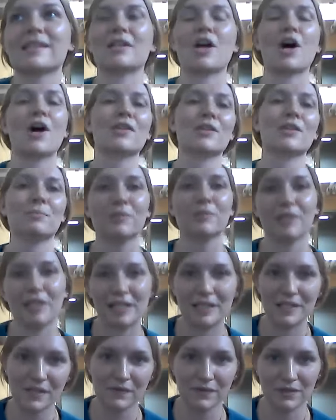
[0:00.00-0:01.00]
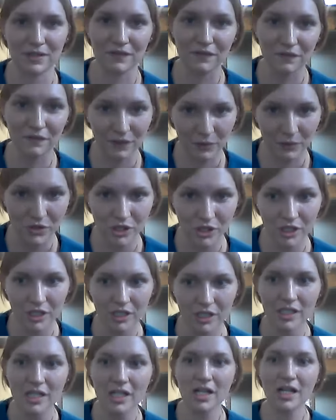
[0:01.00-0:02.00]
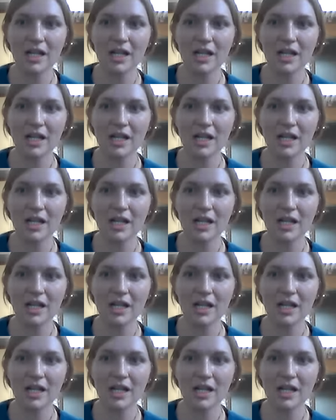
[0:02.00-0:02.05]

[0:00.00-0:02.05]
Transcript: and all the plans for the future,